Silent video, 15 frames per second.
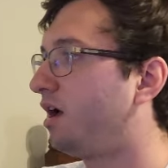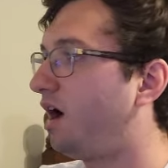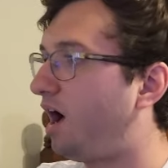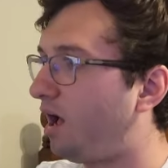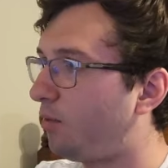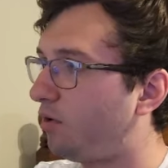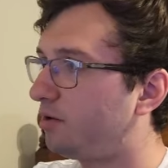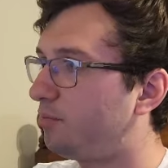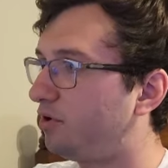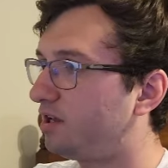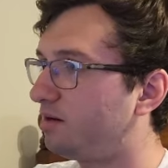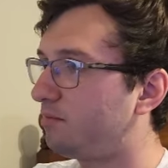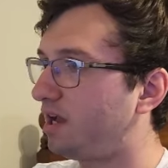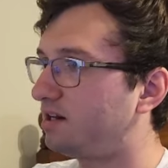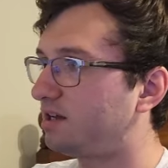I want to put it
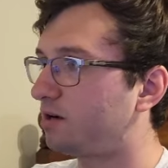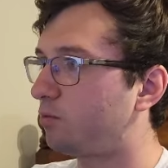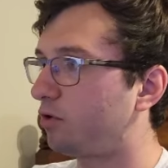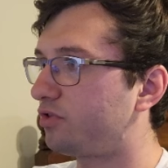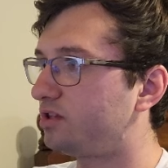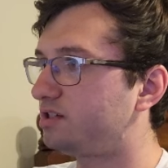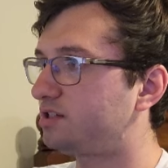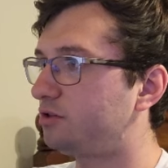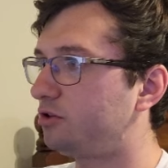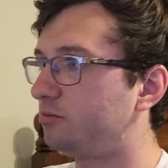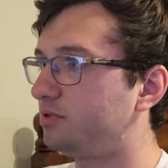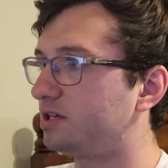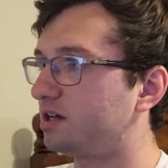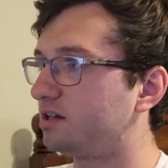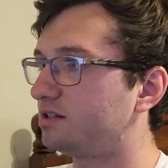in main deck worthy still
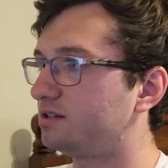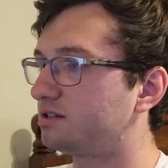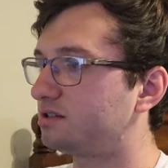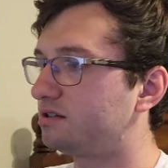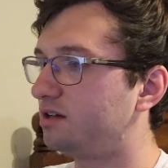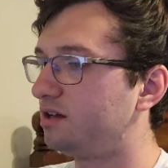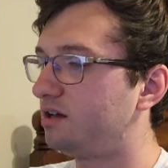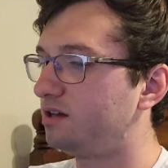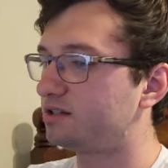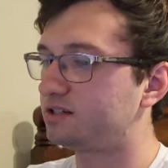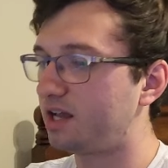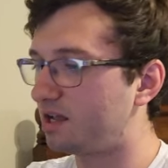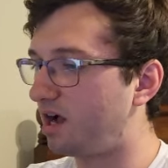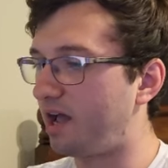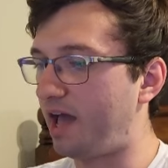because
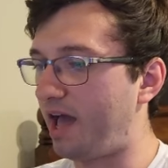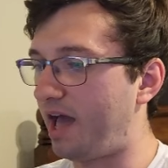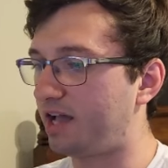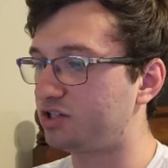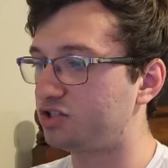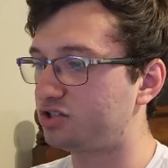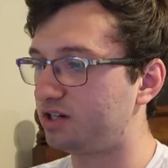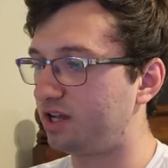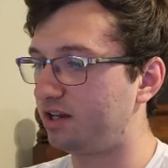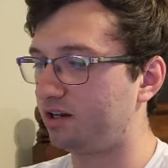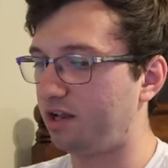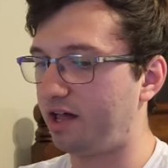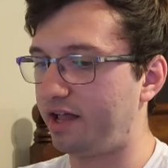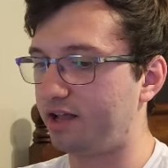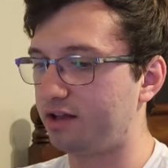Snake Eye Ash and
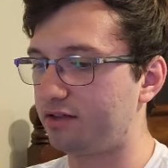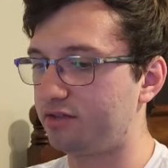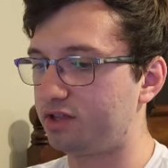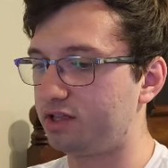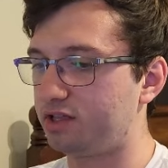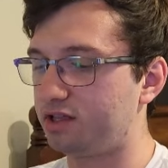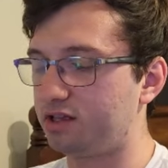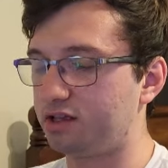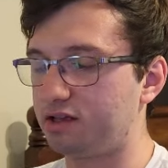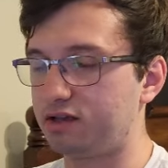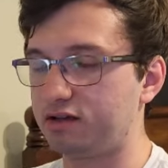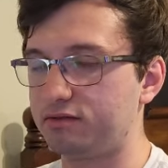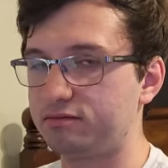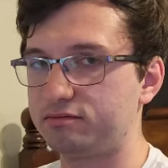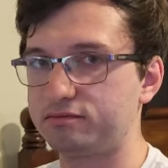like
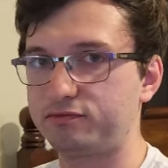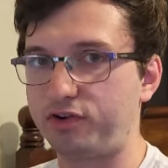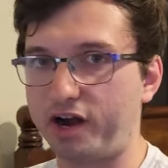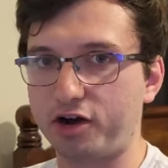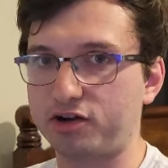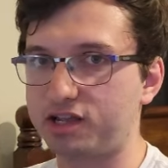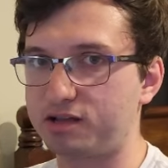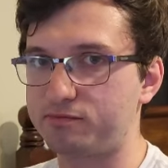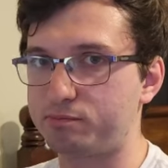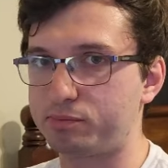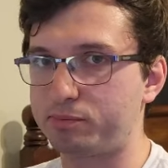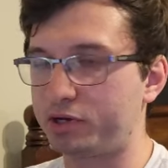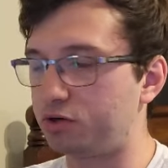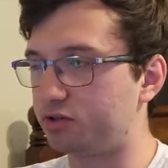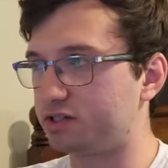the Fire King
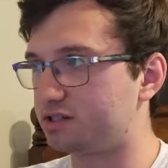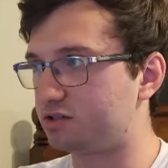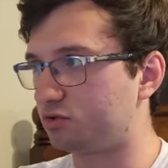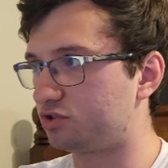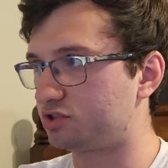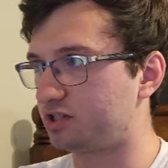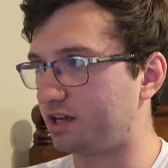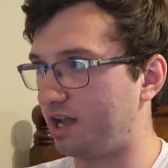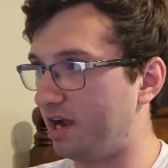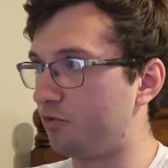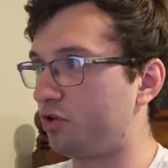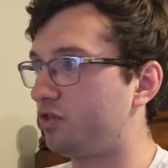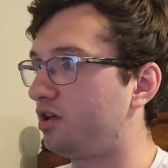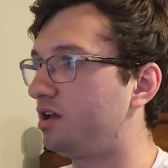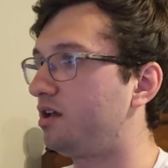build is still just like
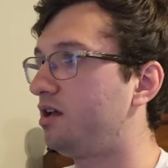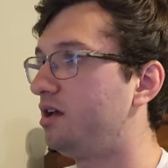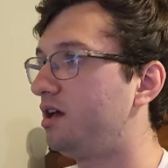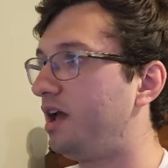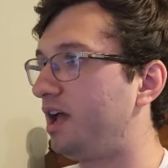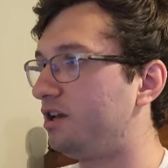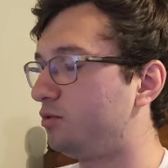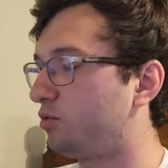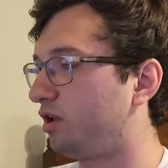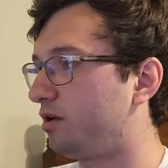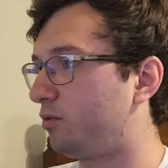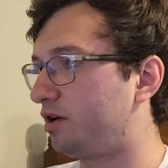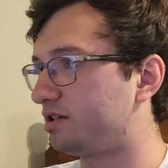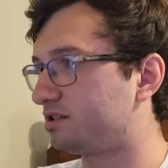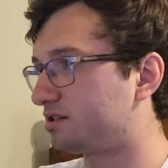everything, and you
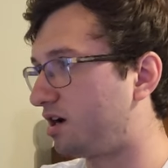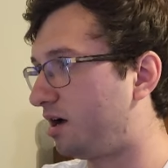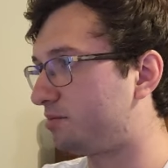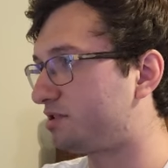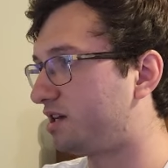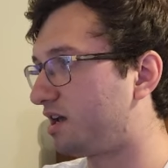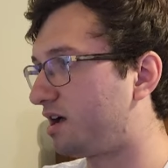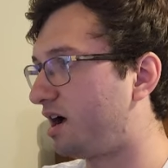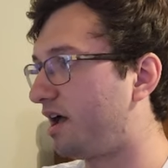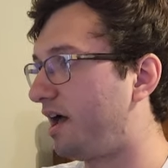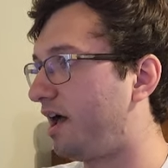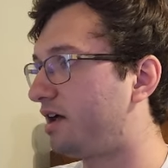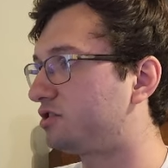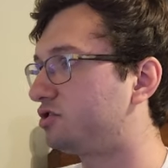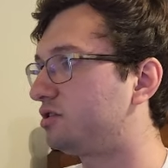really want to stop Snake Eye
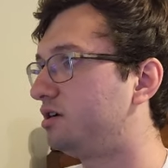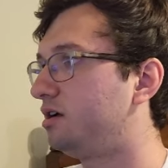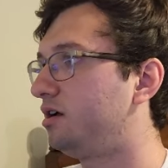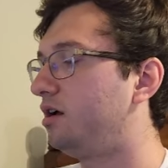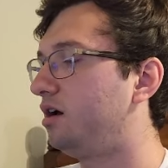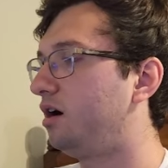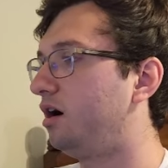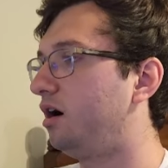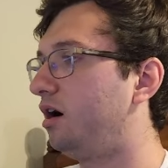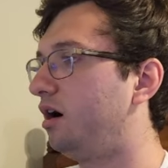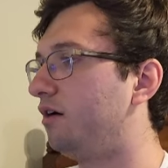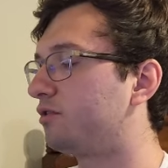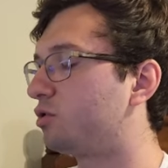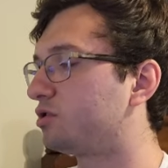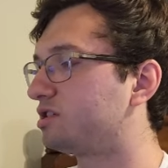Ash.
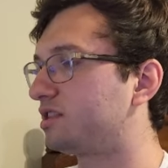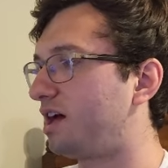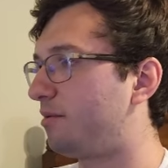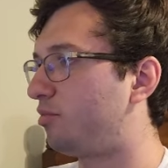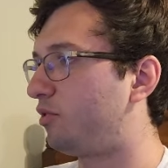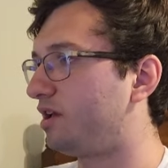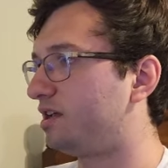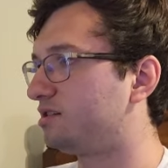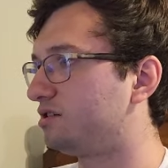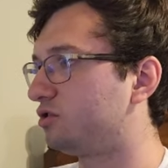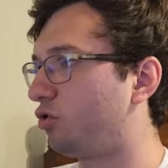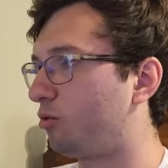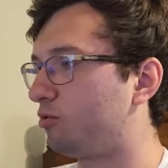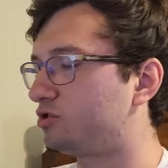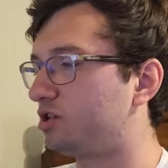Of course, at that point, he's a
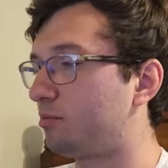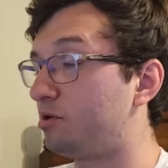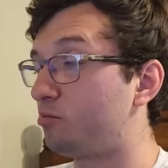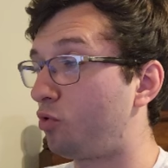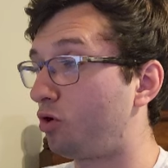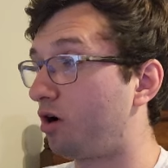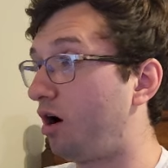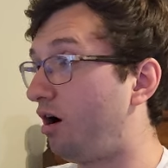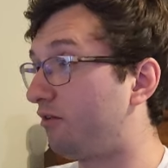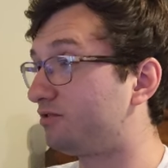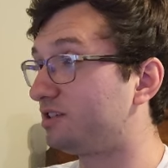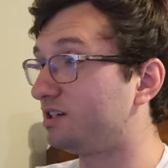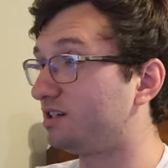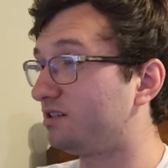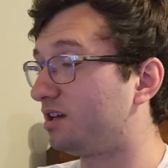normal summon more
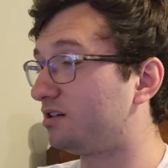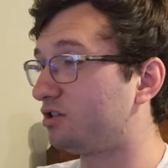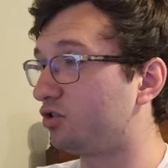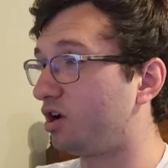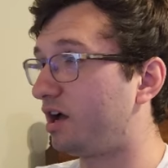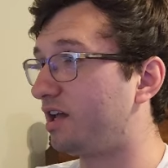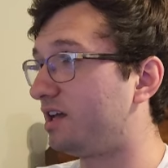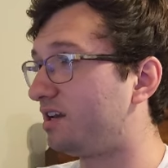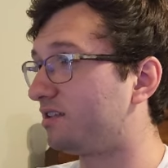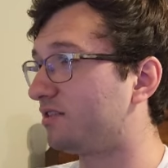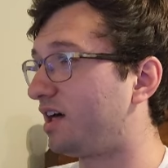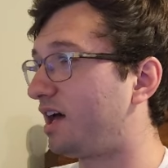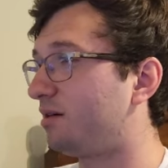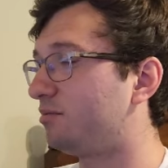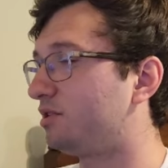often, and then you're not
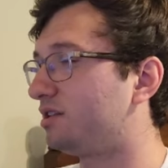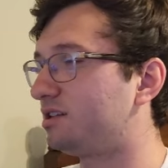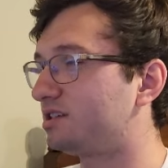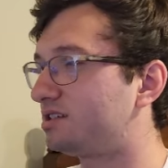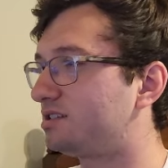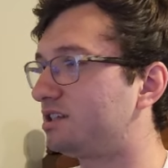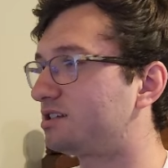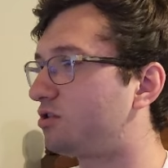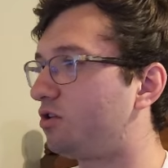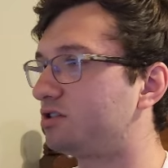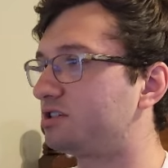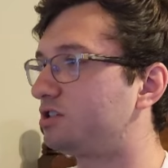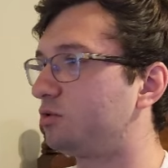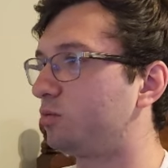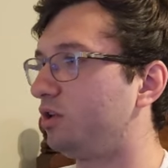hitting that, but this
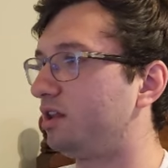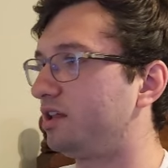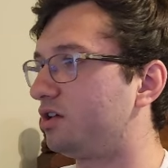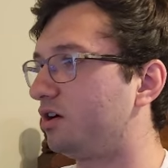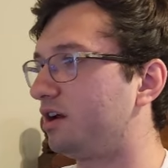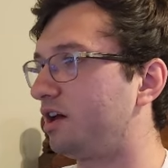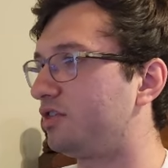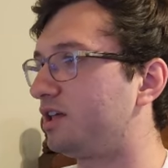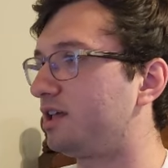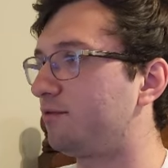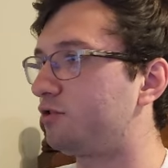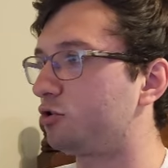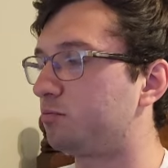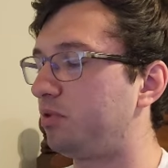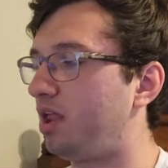card's still really good. I think
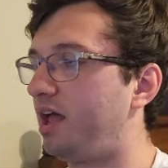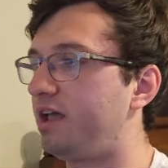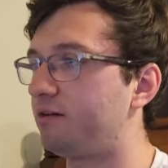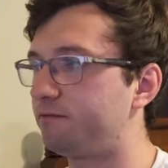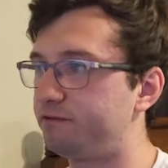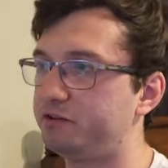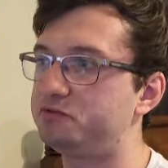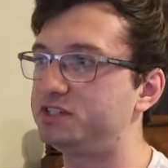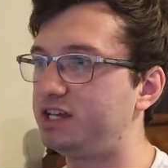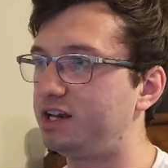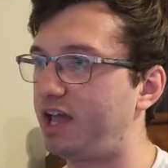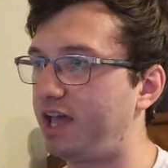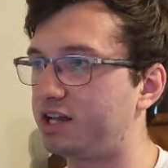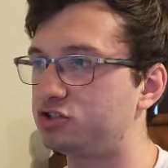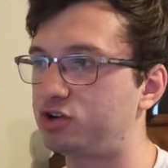if you're playing
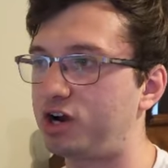15 hand